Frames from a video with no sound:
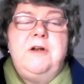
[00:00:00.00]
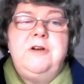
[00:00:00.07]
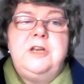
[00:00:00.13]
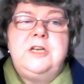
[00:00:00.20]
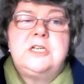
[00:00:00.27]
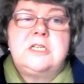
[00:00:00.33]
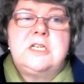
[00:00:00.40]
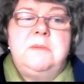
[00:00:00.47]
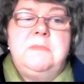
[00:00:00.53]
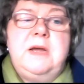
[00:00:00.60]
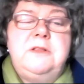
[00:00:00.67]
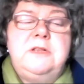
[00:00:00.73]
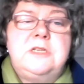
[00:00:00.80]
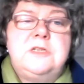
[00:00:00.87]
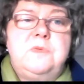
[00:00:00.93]
only just come
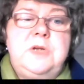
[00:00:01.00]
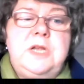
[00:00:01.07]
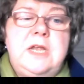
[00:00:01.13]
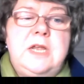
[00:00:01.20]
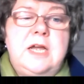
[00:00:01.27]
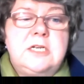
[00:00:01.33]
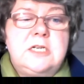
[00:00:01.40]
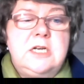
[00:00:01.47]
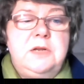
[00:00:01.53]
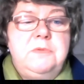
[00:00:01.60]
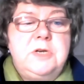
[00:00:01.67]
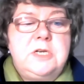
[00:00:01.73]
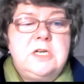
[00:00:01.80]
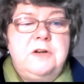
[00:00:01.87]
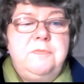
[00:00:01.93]
out this week actually,
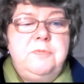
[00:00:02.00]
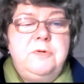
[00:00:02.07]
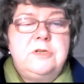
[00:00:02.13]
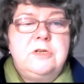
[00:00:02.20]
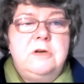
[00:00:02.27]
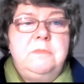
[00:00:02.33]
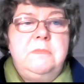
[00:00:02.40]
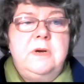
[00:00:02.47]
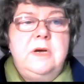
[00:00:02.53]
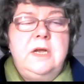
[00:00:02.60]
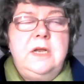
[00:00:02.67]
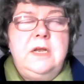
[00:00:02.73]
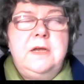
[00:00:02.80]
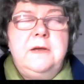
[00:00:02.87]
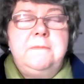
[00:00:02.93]
which I've put on
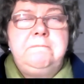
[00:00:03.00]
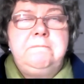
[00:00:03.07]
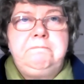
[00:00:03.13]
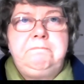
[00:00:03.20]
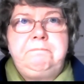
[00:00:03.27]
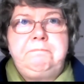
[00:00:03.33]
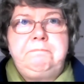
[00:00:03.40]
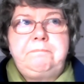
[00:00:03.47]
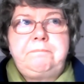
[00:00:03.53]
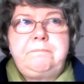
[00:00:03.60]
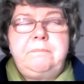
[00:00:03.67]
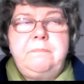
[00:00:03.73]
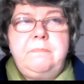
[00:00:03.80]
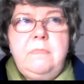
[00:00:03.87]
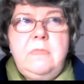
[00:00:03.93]
my um,
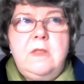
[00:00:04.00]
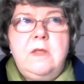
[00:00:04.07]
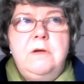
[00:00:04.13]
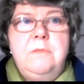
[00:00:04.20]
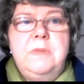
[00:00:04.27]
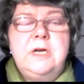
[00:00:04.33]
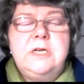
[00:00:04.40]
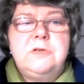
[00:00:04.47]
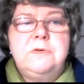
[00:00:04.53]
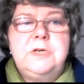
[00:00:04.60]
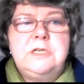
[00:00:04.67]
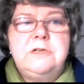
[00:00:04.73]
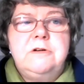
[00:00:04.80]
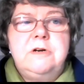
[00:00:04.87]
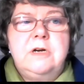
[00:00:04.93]
on my
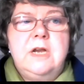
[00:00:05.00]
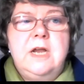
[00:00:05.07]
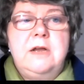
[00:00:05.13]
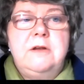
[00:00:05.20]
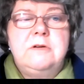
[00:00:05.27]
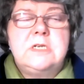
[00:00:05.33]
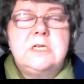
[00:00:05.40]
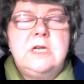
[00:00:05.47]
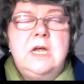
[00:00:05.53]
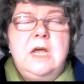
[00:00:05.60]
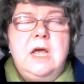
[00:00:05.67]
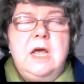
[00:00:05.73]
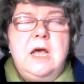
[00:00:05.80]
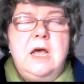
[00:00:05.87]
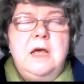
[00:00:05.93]
Twitter account,
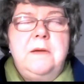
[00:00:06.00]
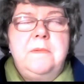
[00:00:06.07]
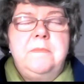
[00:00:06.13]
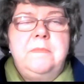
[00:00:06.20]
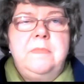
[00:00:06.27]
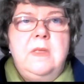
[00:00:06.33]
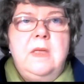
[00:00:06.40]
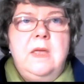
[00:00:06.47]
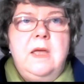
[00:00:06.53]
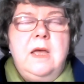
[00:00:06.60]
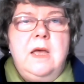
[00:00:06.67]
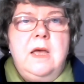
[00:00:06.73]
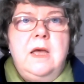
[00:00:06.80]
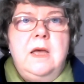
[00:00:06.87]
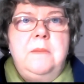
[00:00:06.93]
um,
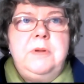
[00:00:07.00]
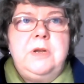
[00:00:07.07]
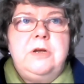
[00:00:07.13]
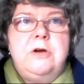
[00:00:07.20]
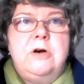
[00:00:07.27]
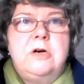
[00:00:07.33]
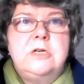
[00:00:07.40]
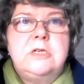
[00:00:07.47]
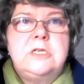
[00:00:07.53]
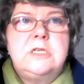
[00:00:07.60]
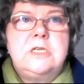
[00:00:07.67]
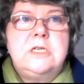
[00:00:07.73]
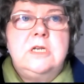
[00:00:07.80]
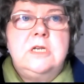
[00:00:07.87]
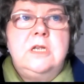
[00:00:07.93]

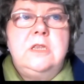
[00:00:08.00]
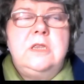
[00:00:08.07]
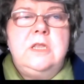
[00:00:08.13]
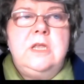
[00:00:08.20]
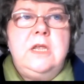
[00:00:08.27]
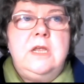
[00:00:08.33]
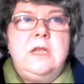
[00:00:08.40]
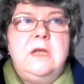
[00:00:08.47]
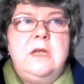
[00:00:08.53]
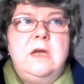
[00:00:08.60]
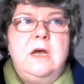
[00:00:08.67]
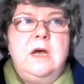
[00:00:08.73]
because the